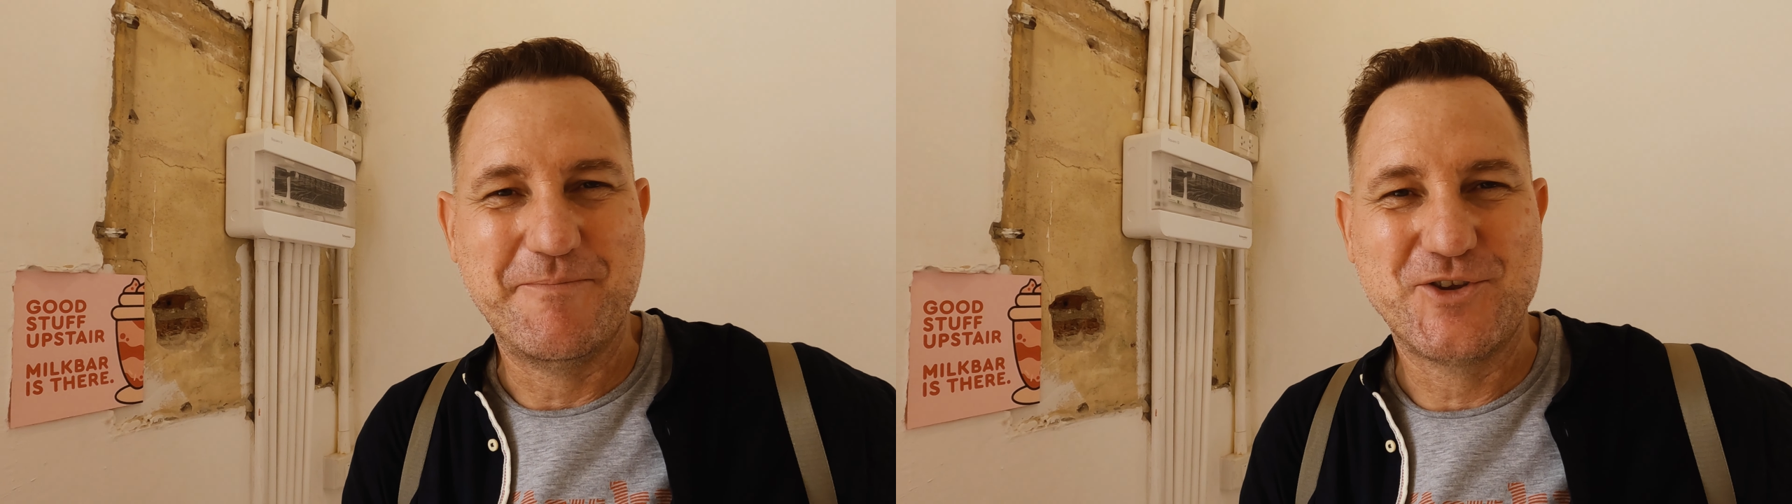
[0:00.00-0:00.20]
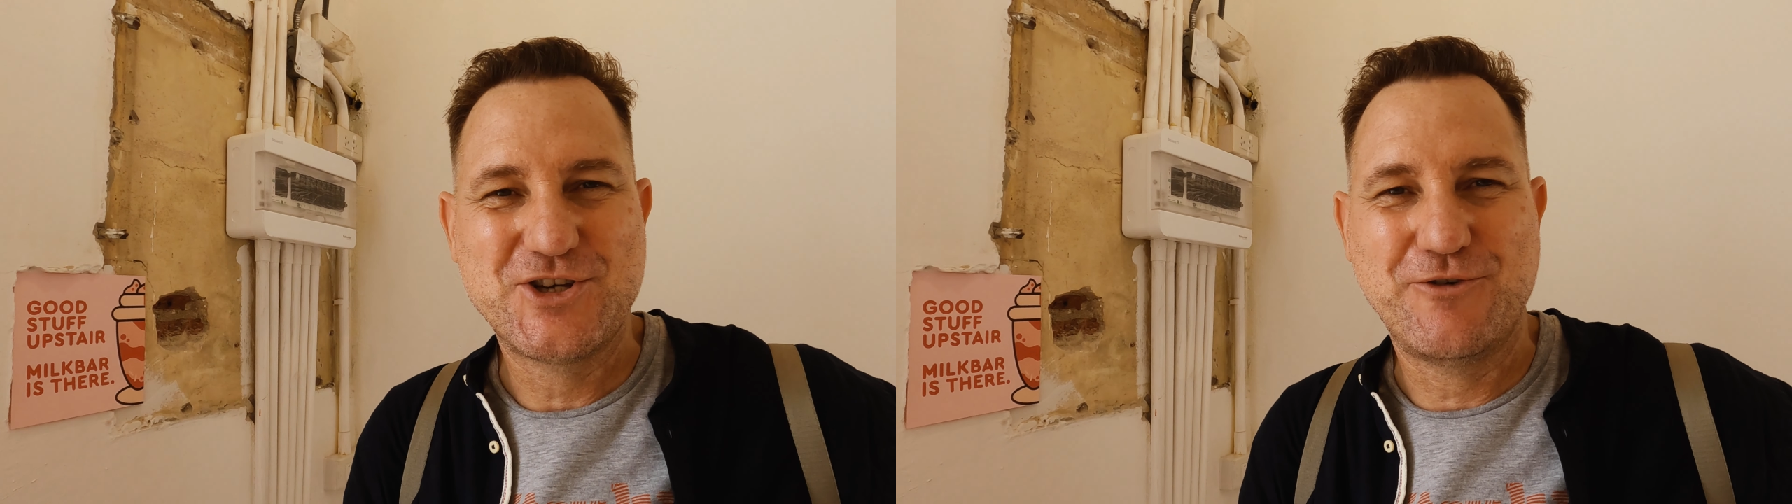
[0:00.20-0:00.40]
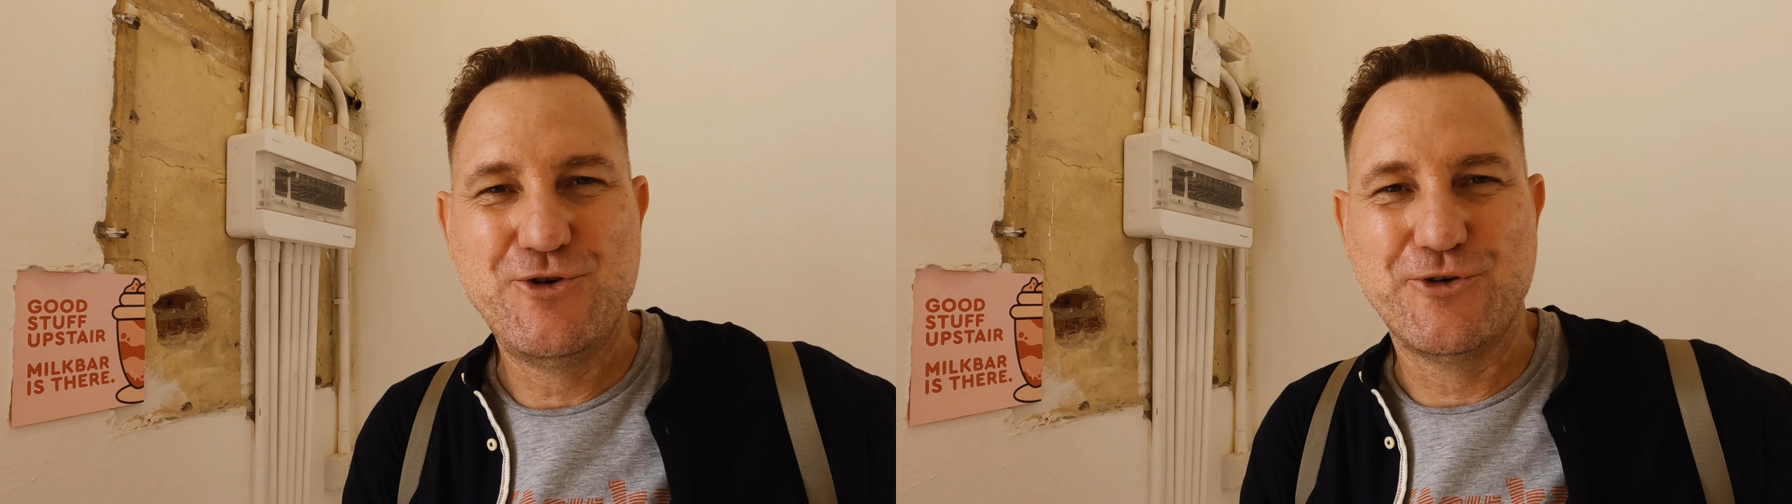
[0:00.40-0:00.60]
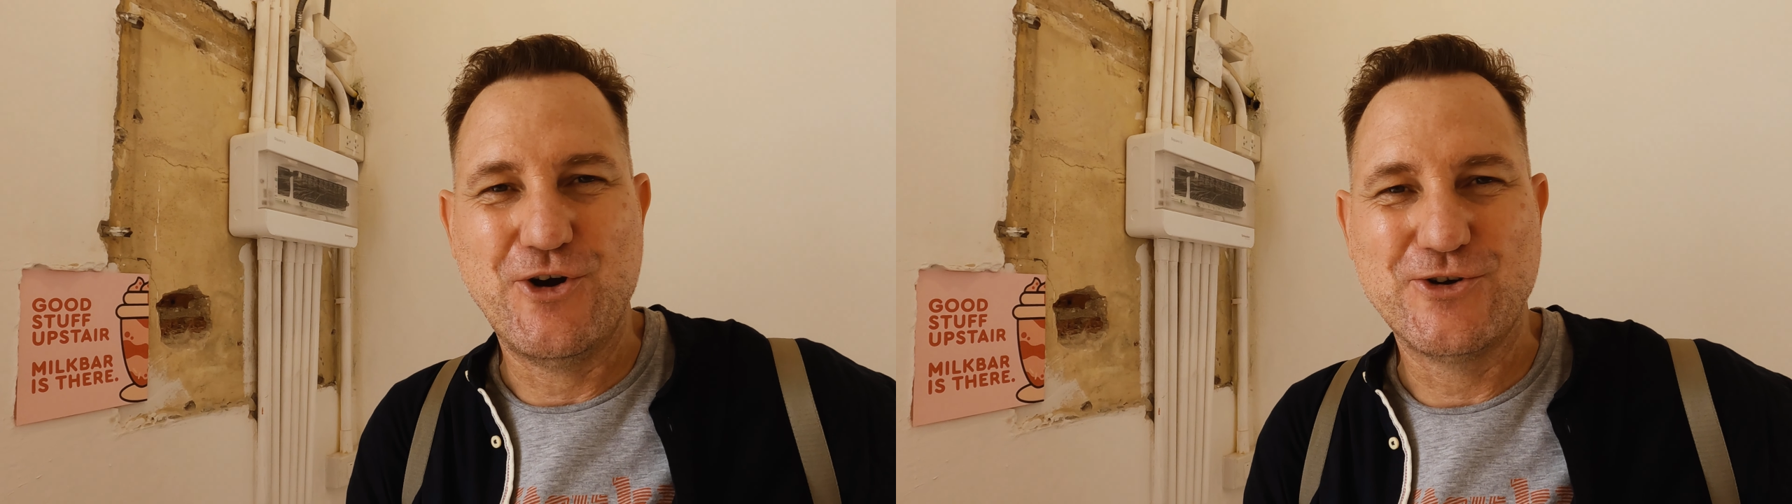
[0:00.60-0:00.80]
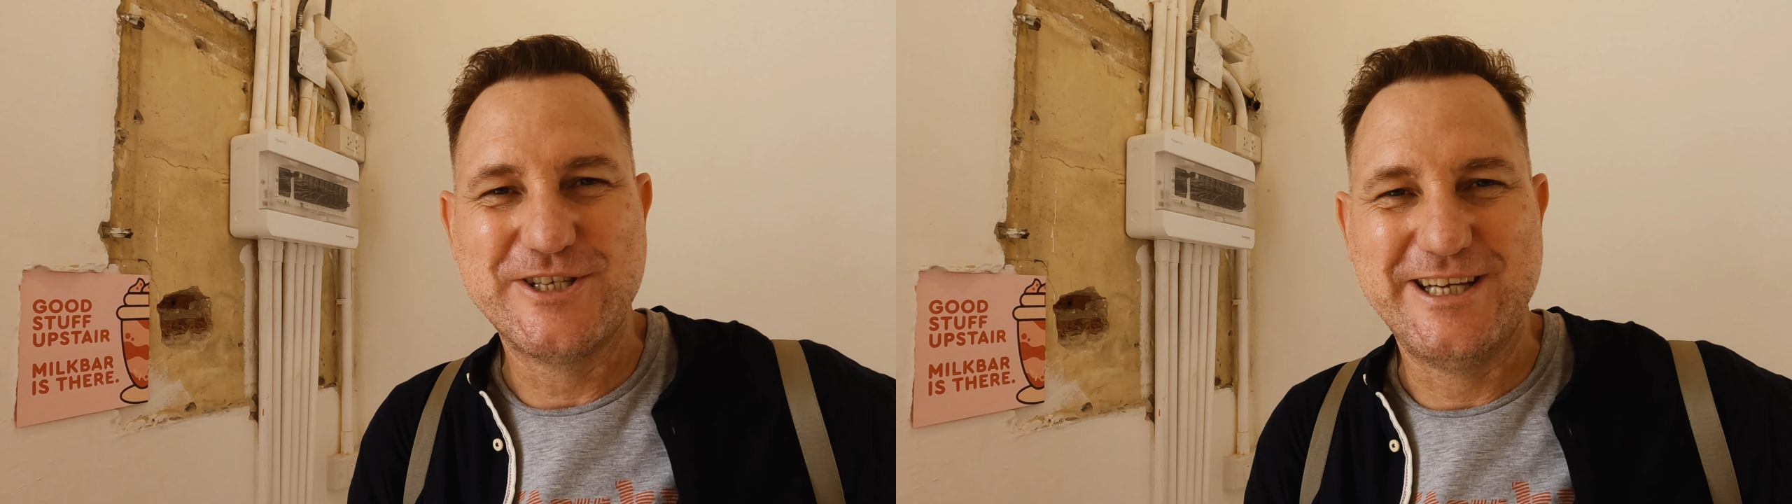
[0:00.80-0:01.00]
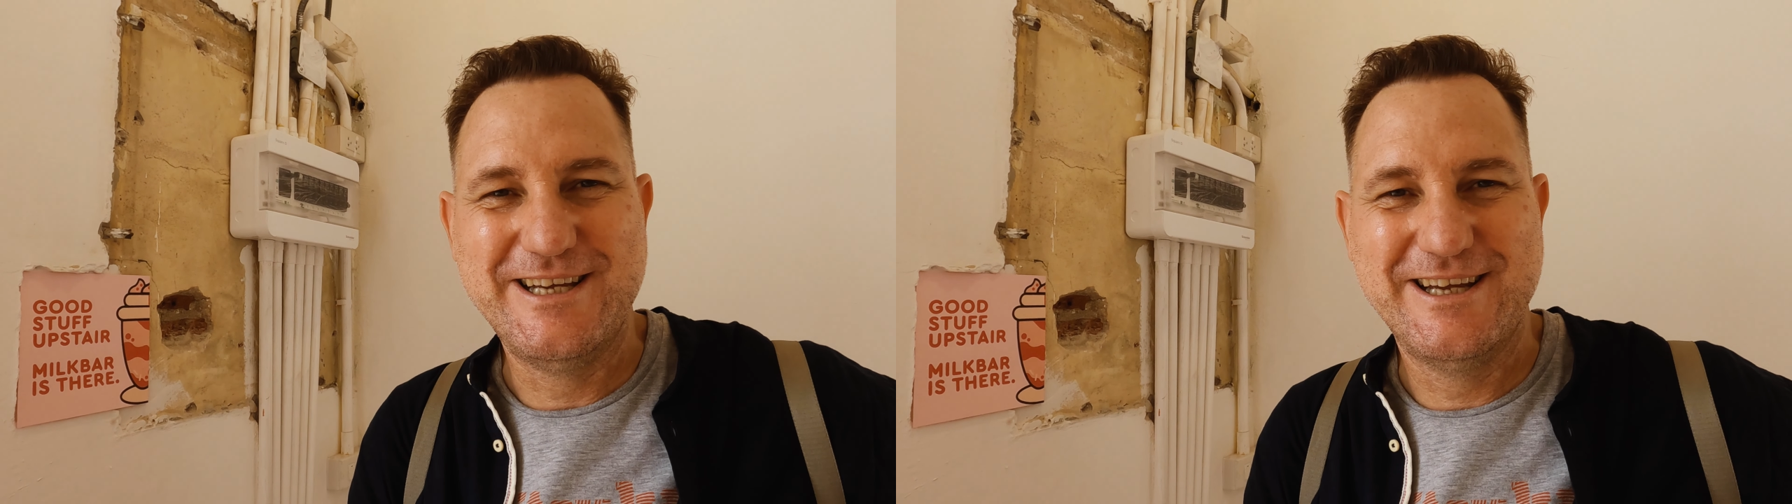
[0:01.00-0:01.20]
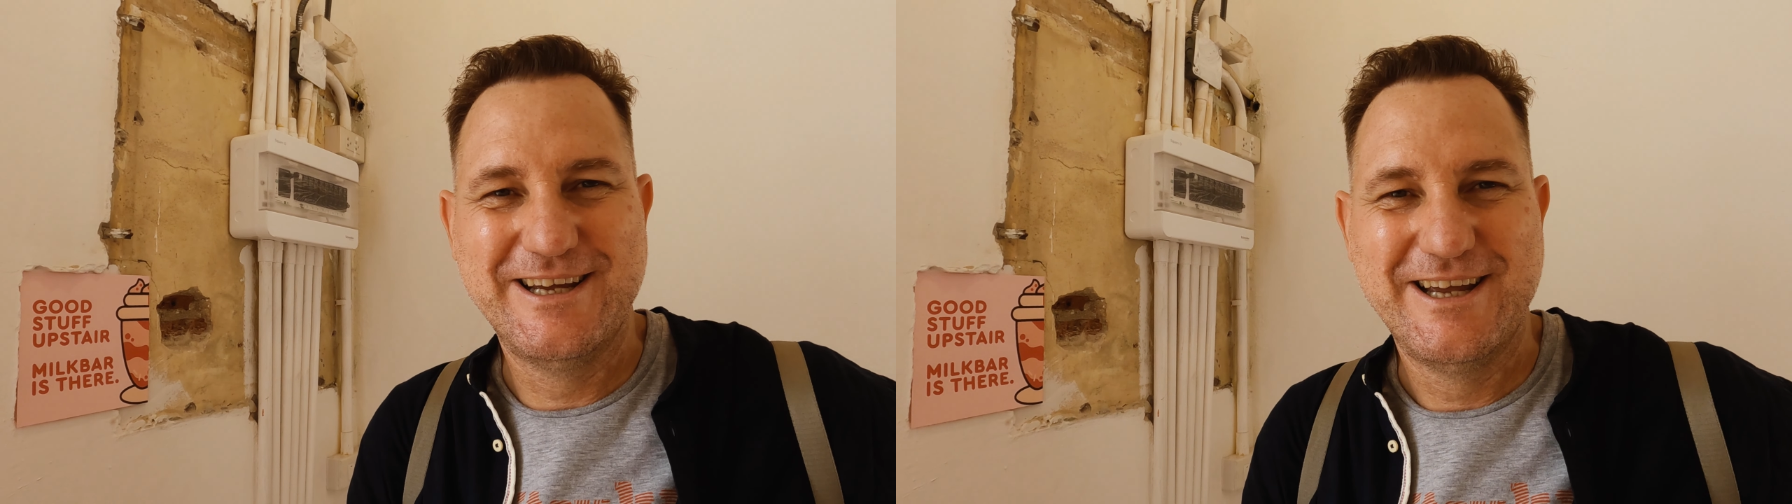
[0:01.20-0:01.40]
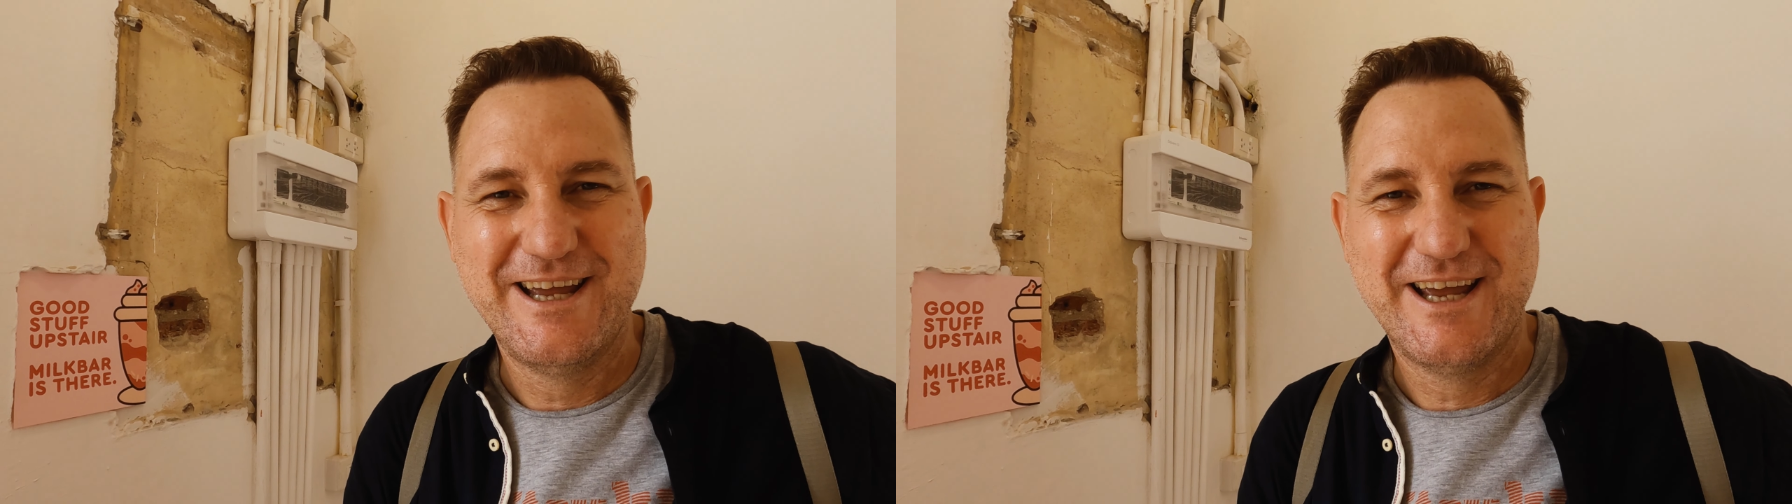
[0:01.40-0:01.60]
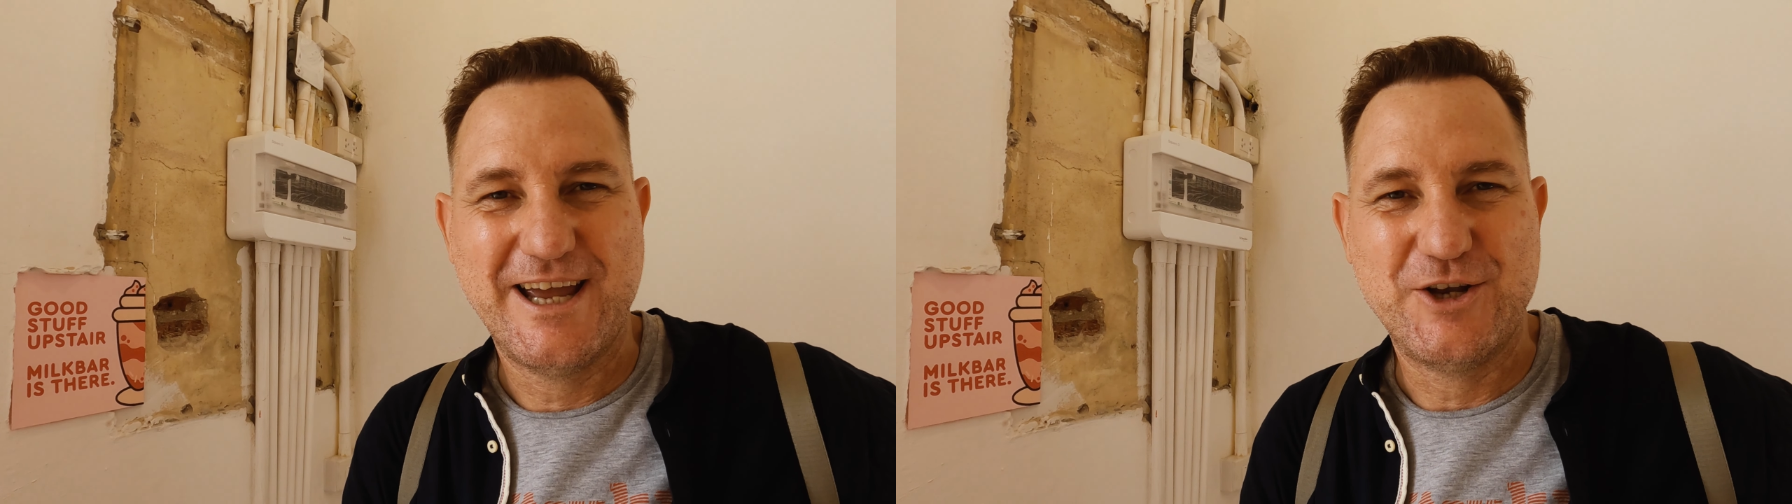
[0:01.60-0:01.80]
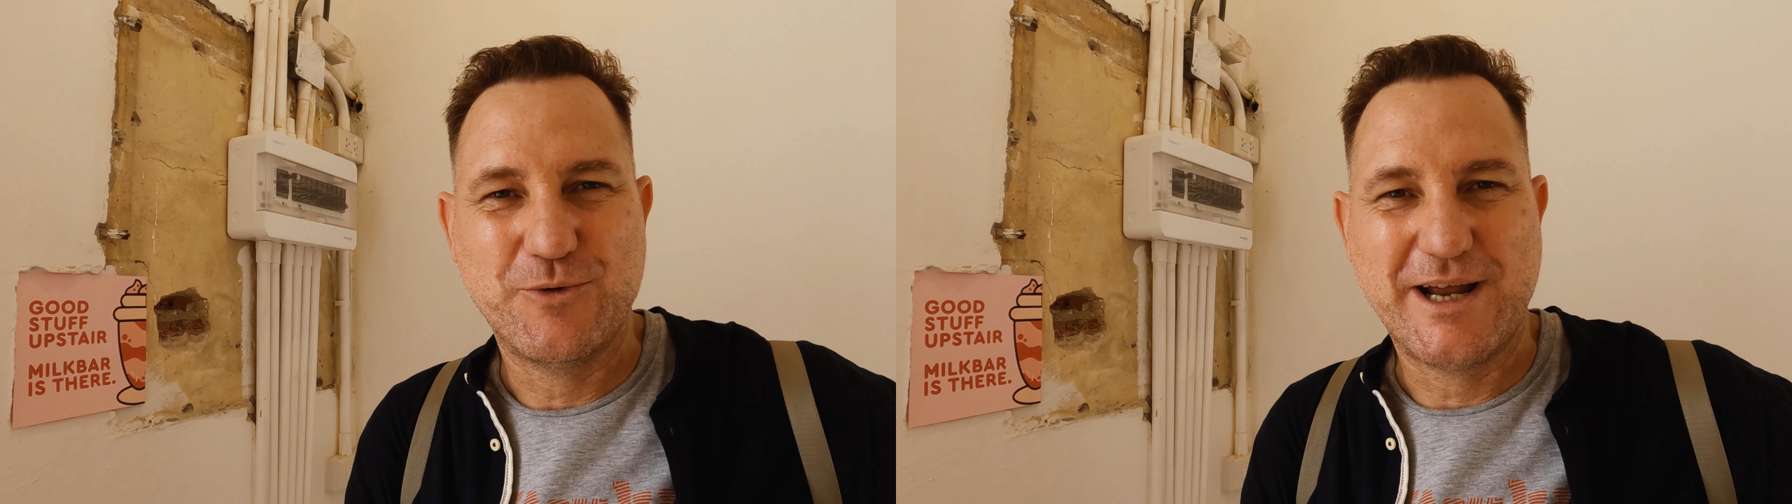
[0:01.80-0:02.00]
So if you're an Aussie
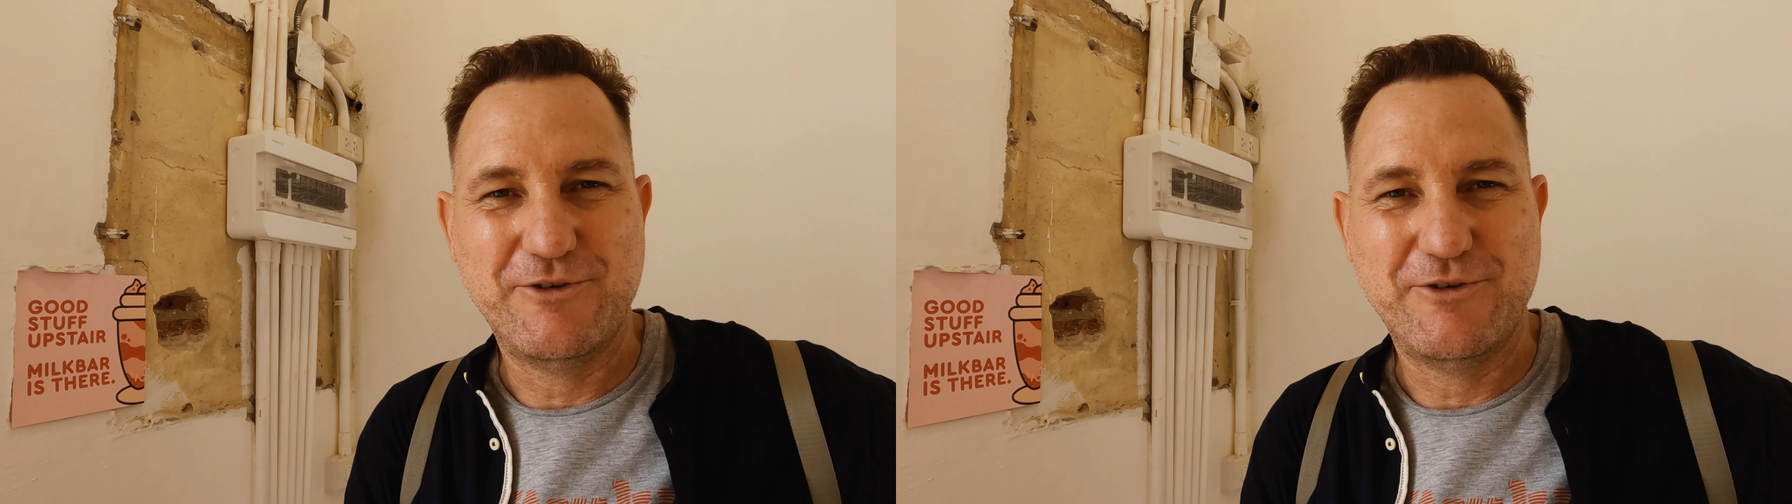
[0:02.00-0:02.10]
and you want to